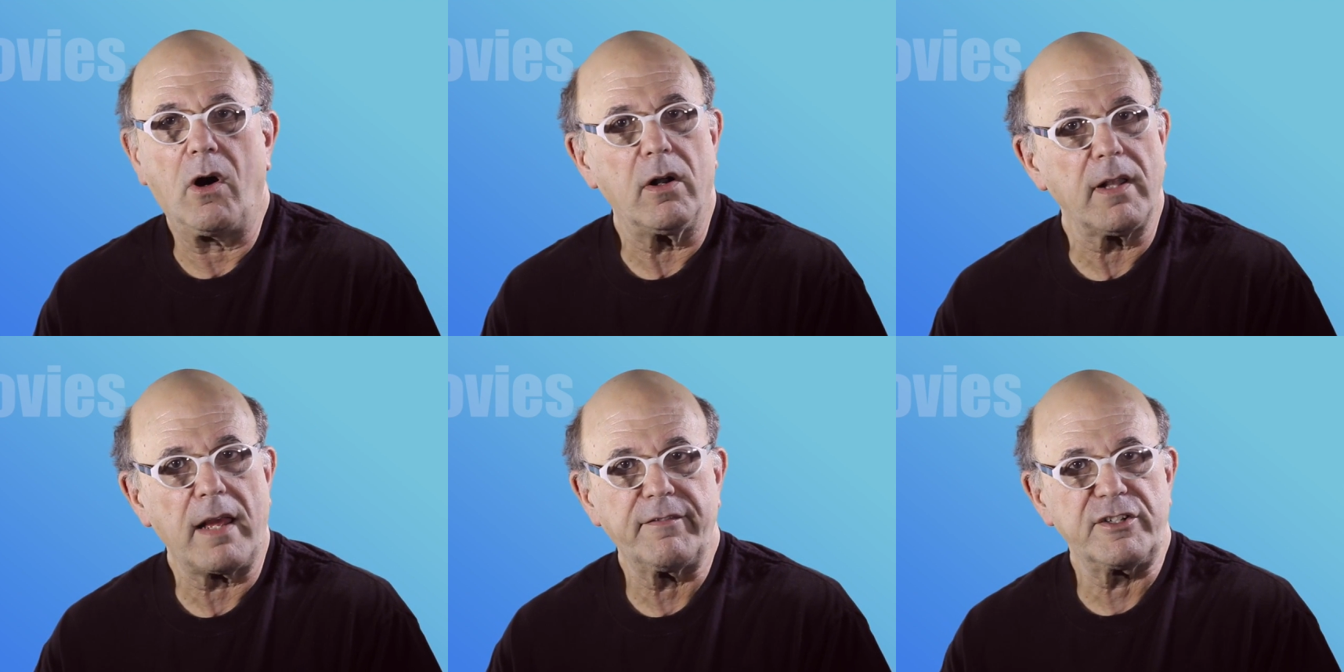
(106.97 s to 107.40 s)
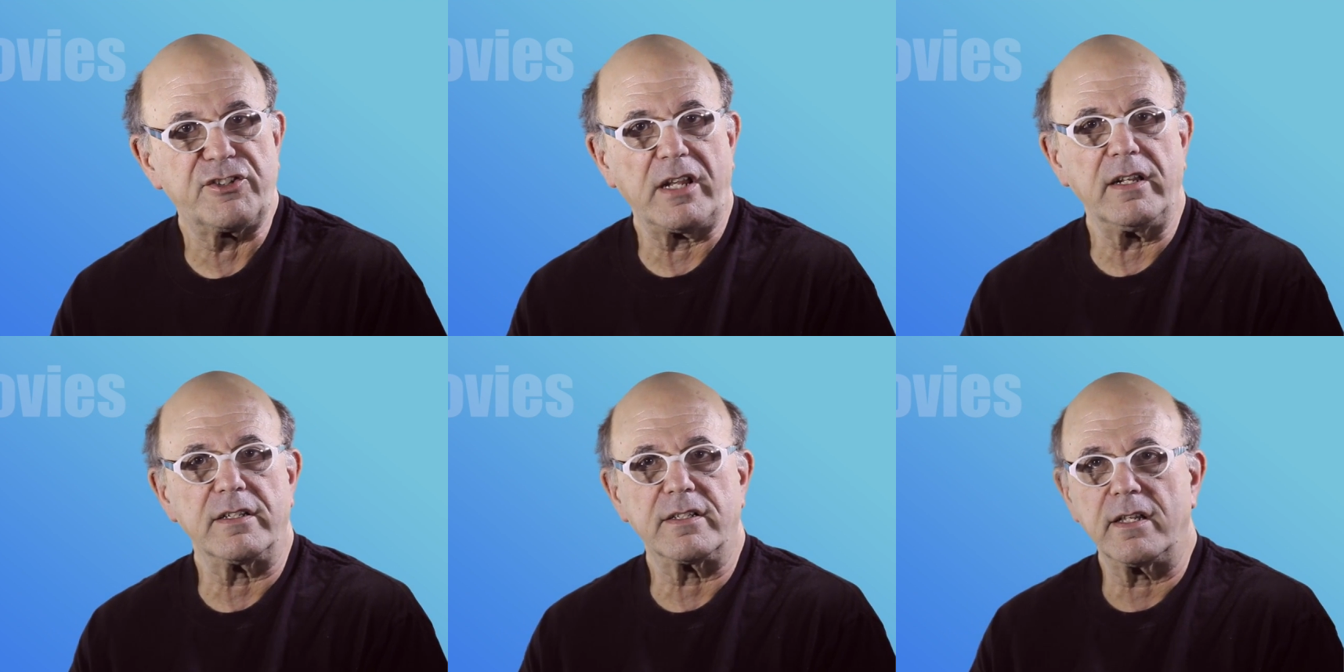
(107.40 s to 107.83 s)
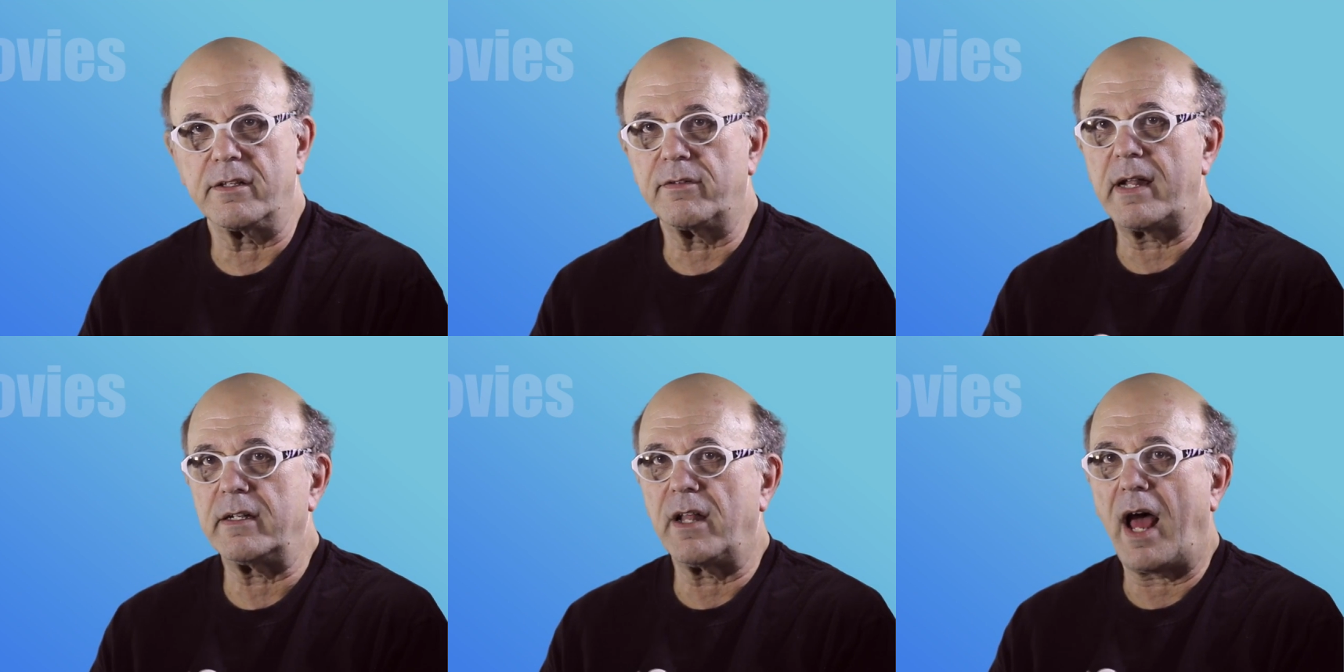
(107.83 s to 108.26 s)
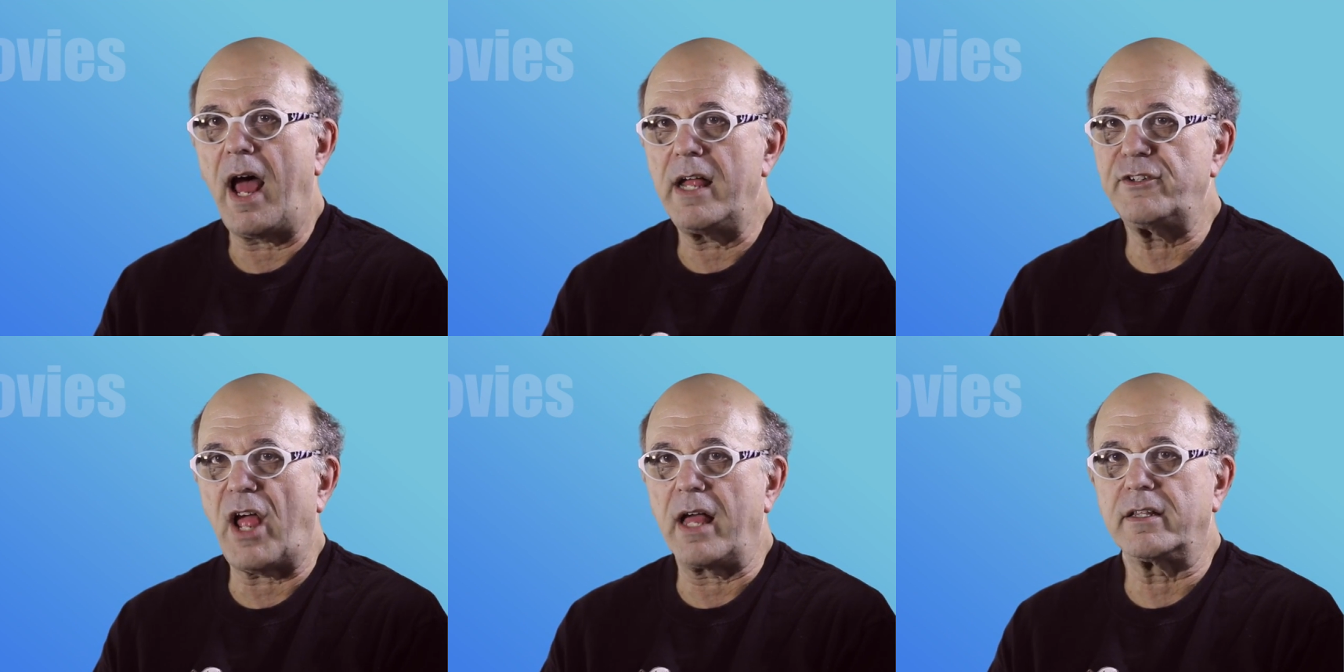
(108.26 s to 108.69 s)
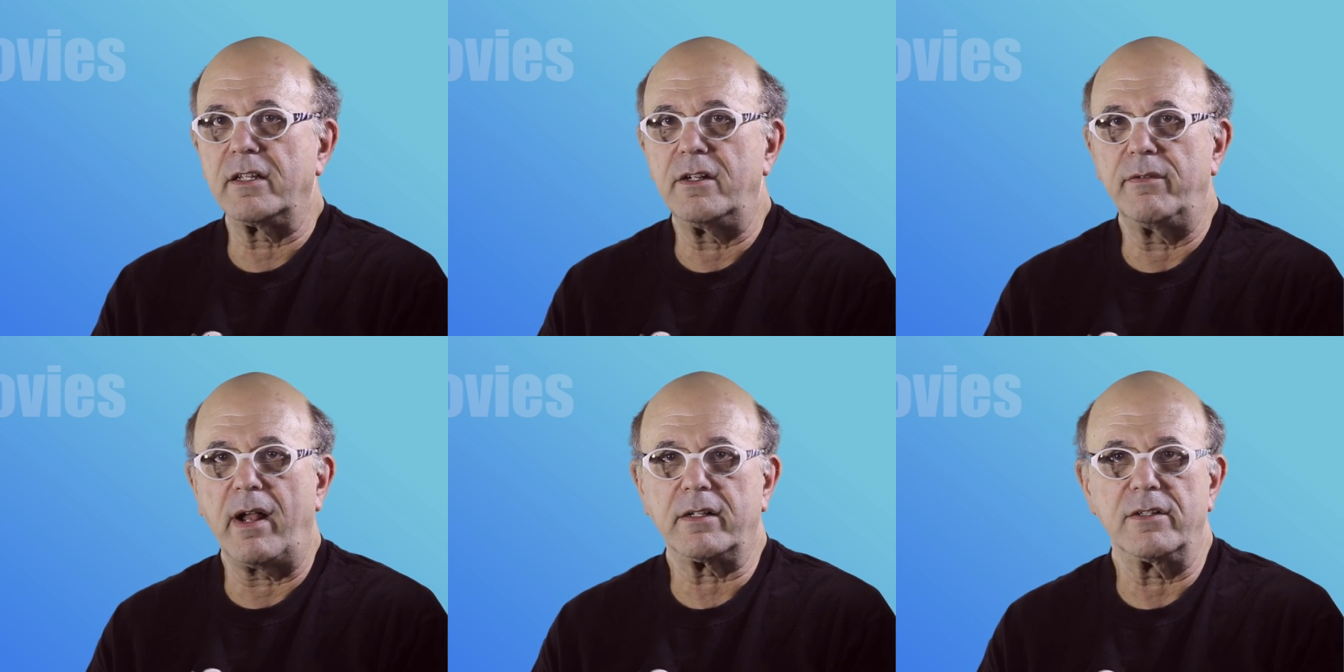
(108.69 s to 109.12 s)
all have agendas that threaten to hijack the
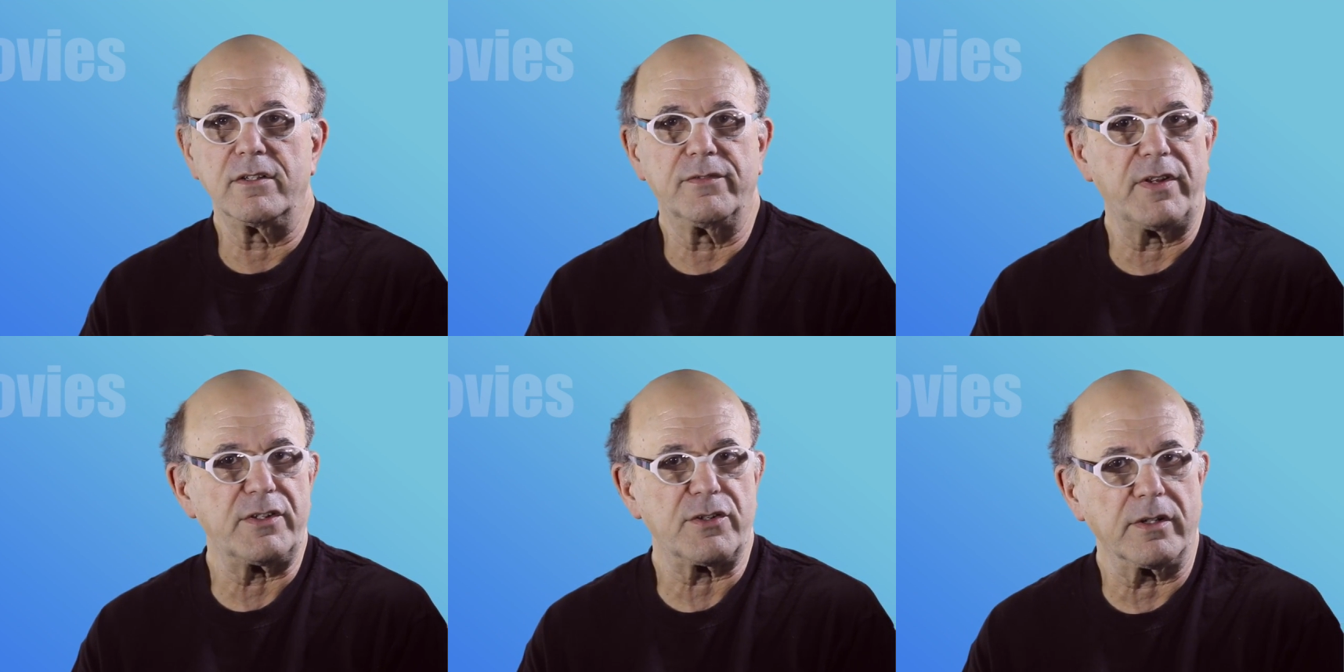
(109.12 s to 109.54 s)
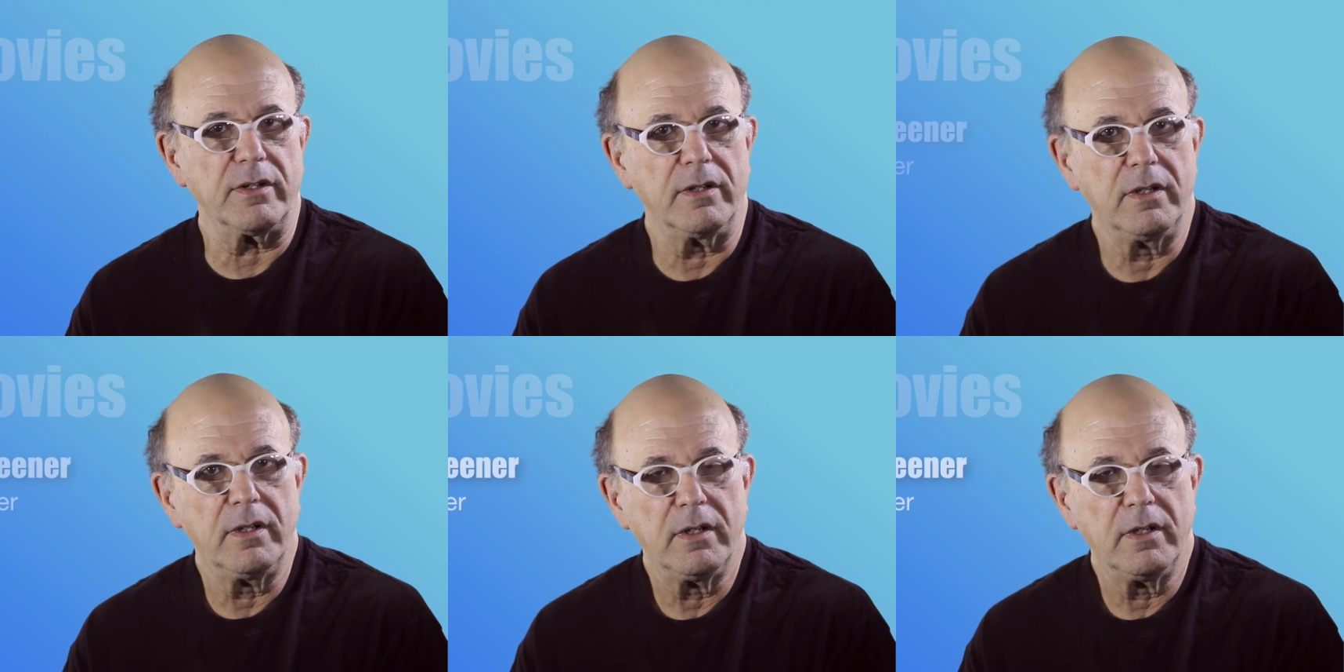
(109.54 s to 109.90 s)
director's vision.